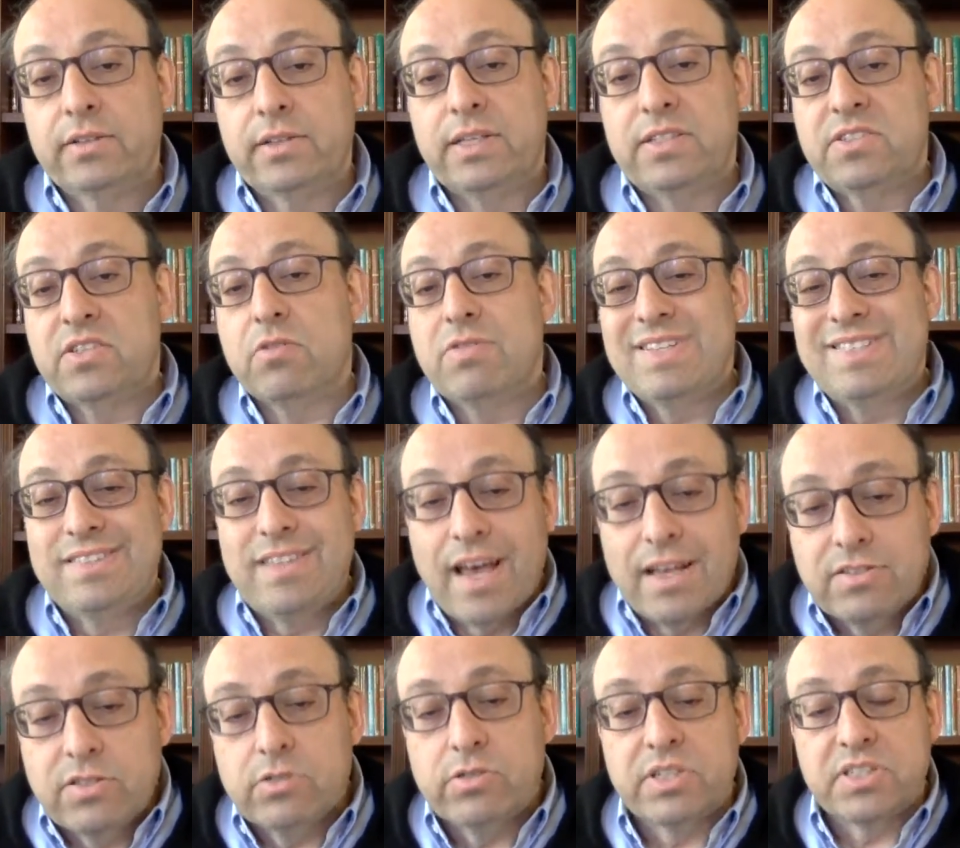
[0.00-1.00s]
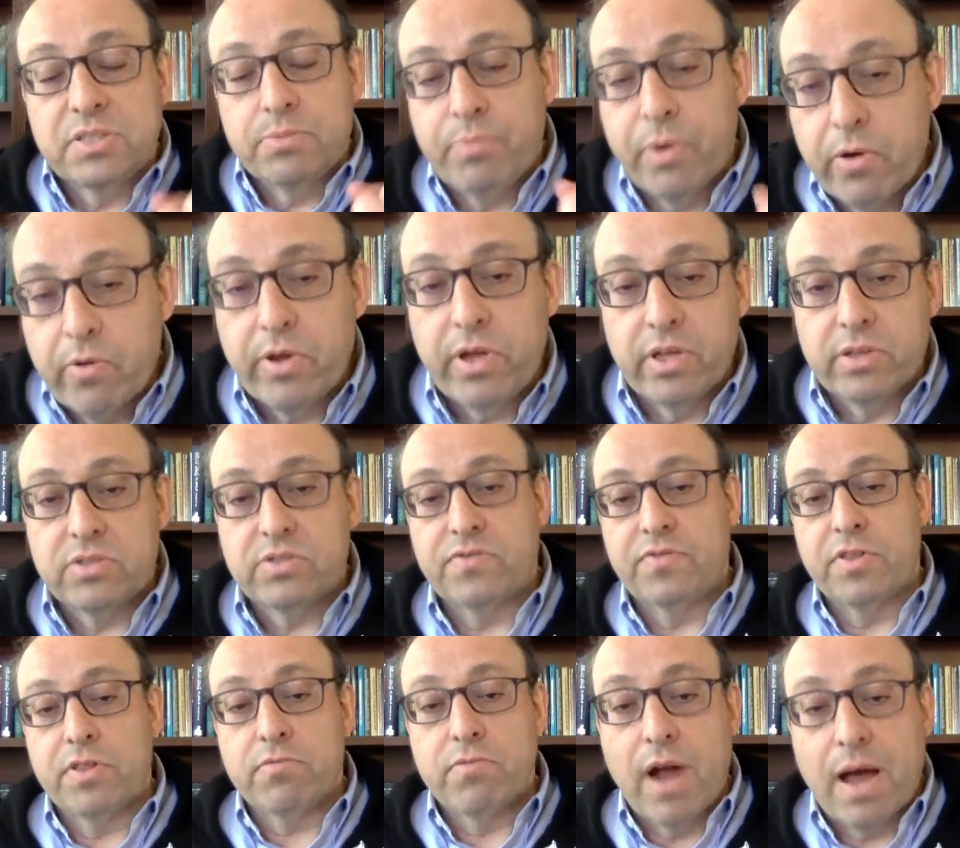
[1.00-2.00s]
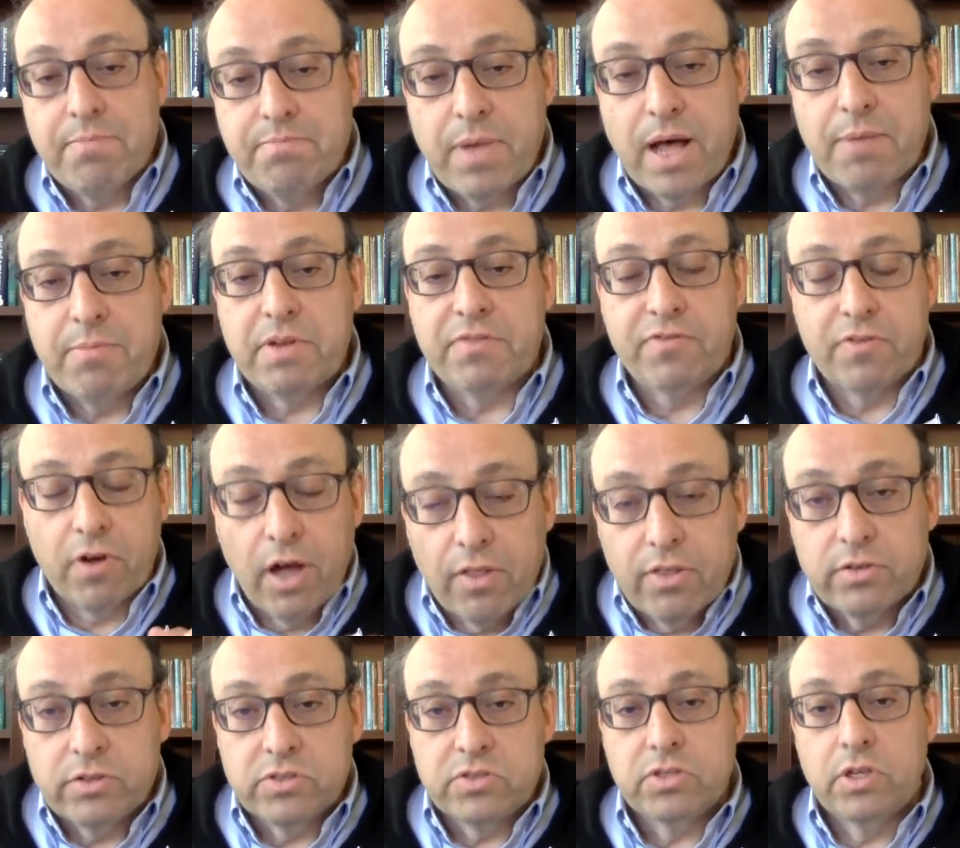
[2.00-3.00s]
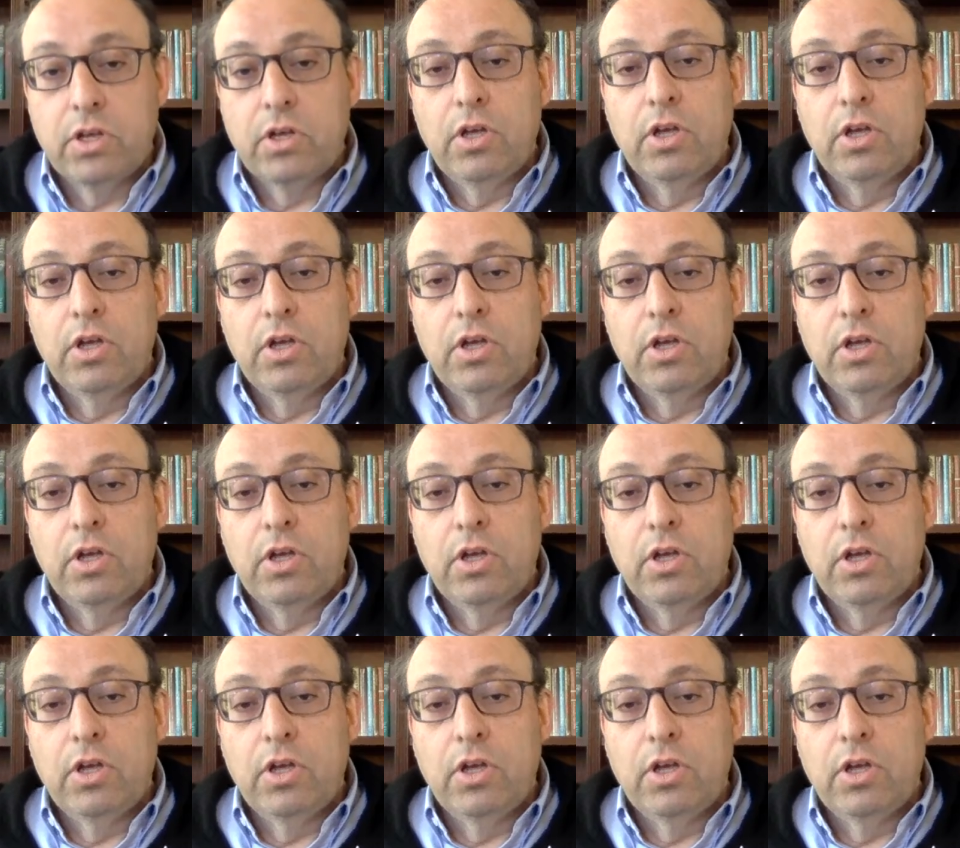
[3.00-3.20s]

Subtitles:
And so the desert experience for the Rambam and for others,